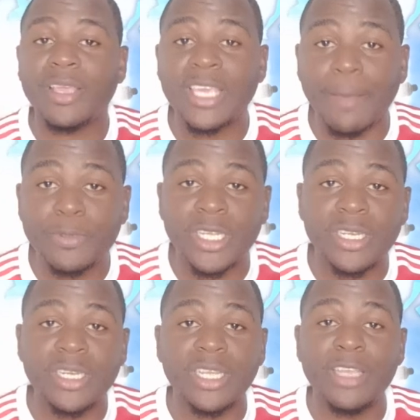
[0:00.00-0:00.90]

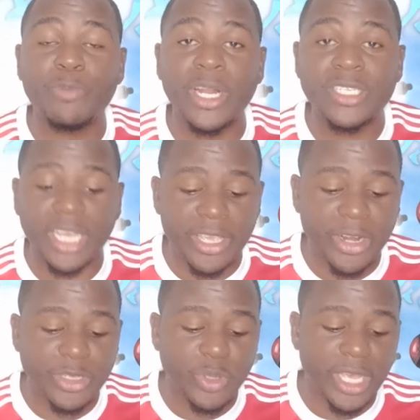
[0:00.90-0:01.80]
Captain Imran
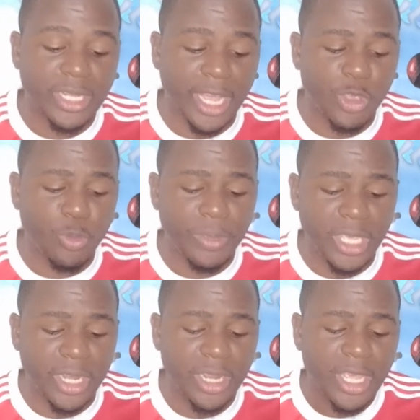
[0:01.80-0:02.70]
Tahir to get Ayub
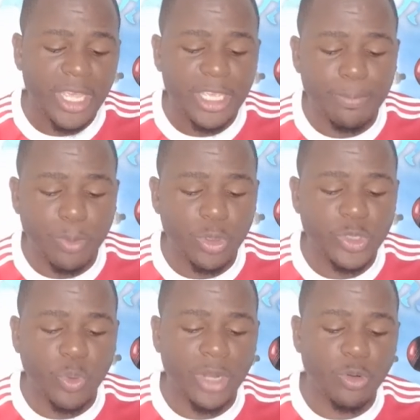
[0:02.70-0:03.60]
in. He
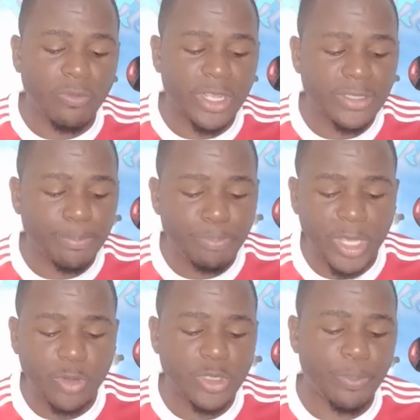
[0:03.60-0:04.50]
bowled the one over,
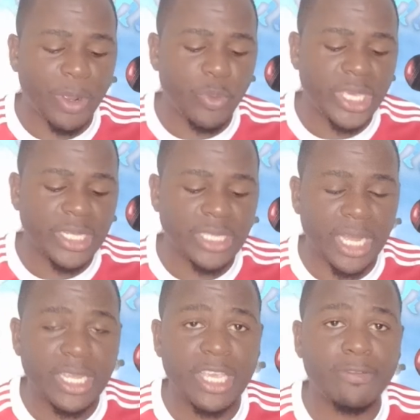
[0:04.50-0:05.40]
picked up a wicket
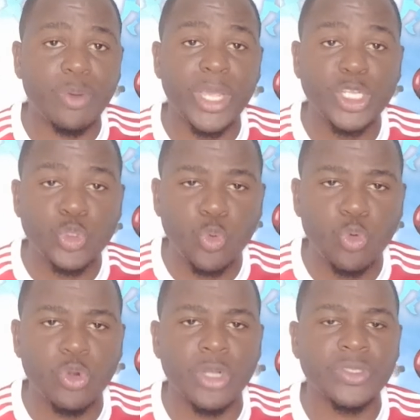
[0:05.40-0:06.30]
and gave away
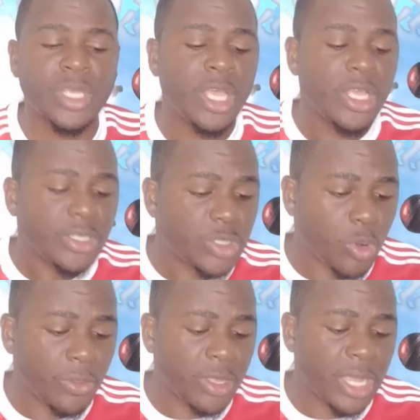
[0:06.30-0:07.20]
2 runs.
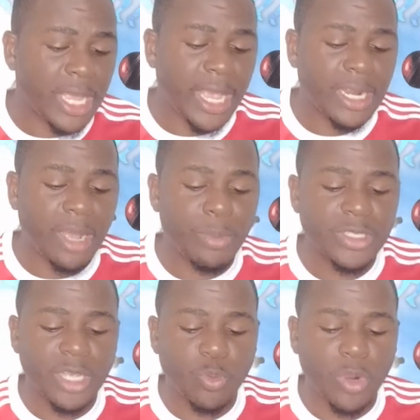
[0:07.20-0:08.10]
So the Guyana
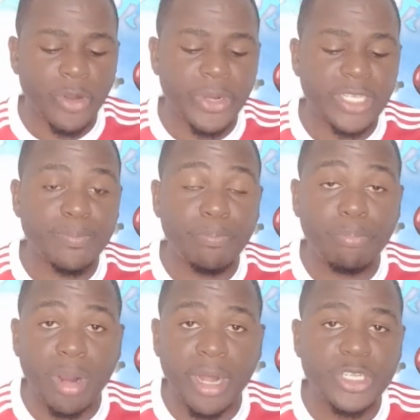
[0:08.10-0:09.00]
Amazon Warriors
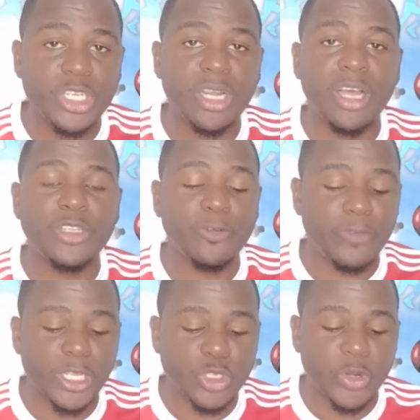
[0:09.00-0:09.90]
marching on to
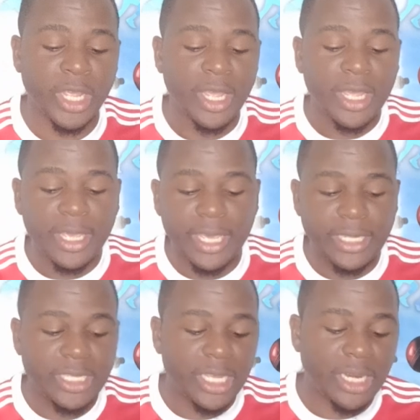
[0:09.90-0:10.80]
victory,
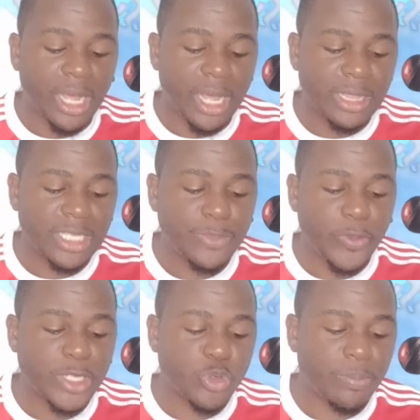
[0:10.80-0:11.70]
getting this
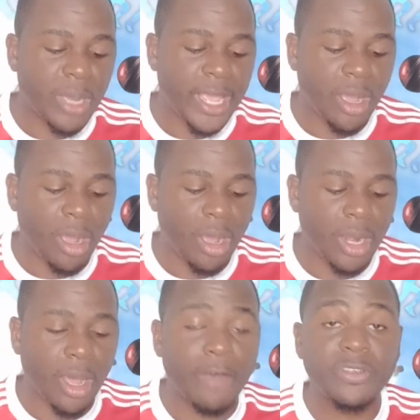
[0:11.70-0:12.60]
victory by
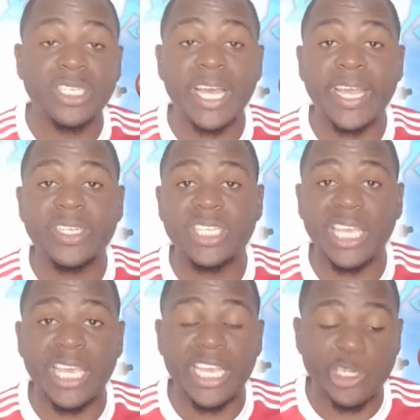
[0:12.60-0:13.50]
all of
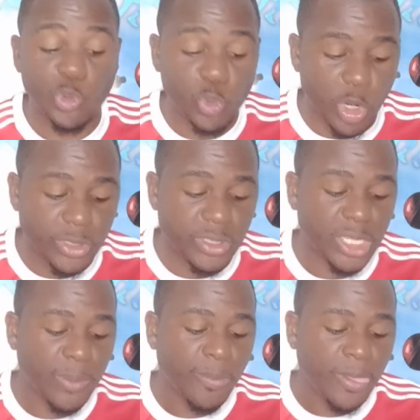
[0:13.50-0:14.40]
98
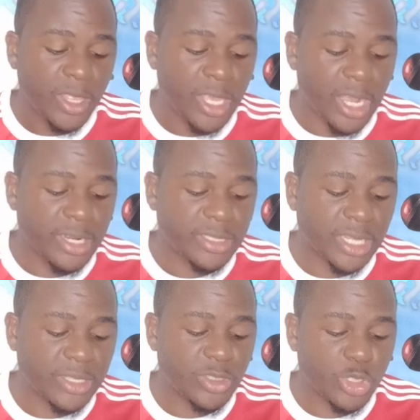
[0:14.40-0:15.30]
runs. You
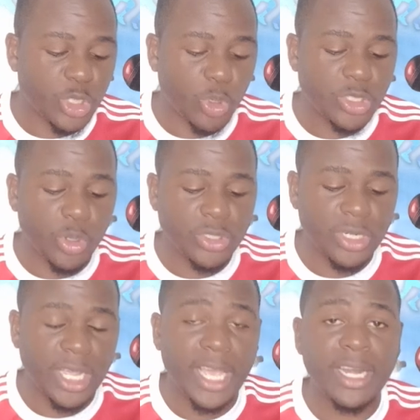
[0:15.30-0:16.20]
understand? So shout out
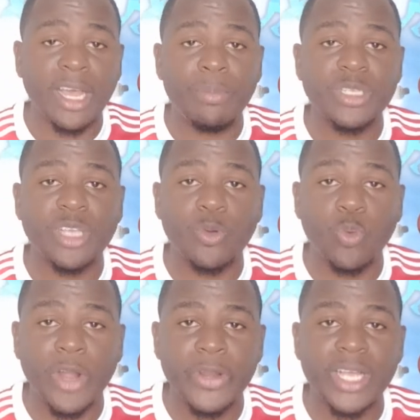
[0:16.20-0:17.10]
to the Guyana
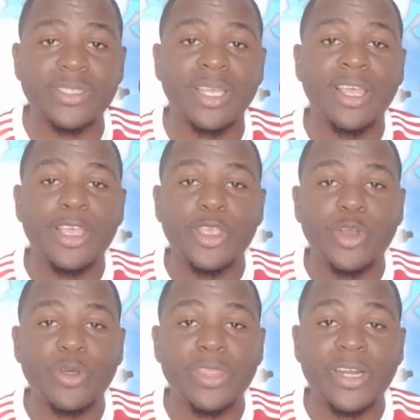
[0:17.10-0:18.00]
Amazon Warriors.
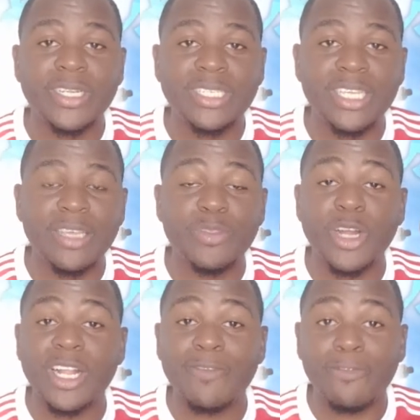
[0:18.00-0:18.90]
You know, their
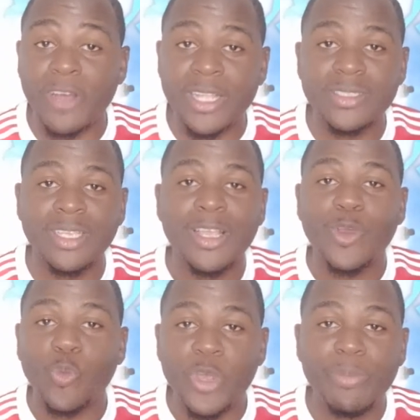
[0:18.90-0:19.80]
fans
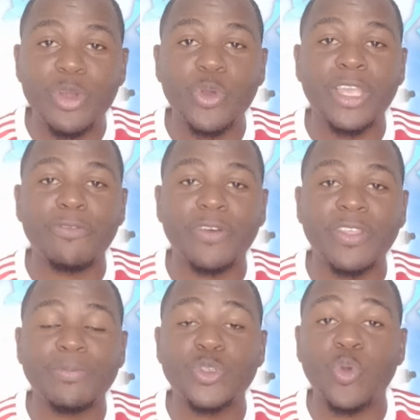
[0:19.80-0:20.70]
will be looking for
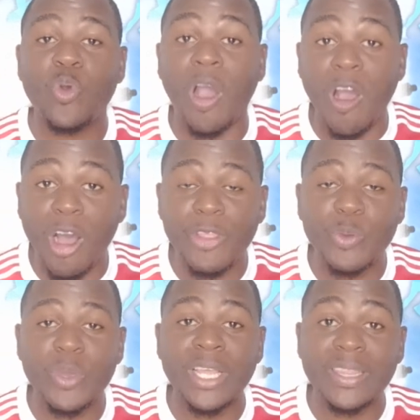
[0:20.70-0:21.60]
them to go all
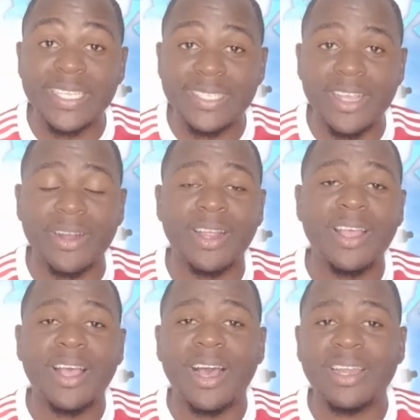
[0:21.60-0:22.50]
the way this
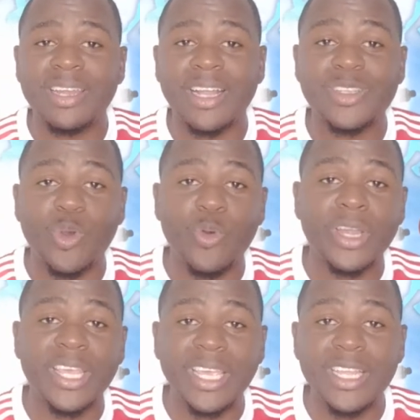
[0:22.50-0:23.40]
year and not
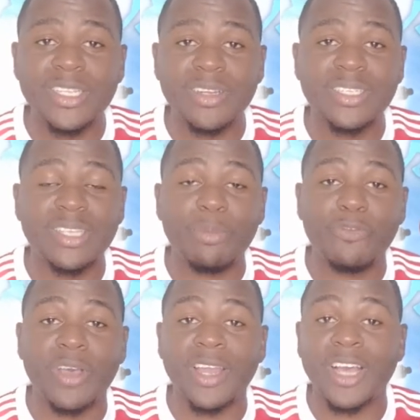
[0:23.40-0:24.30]
only into the
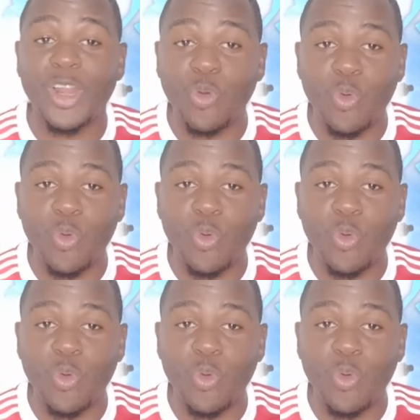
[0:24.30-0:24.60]
semi-final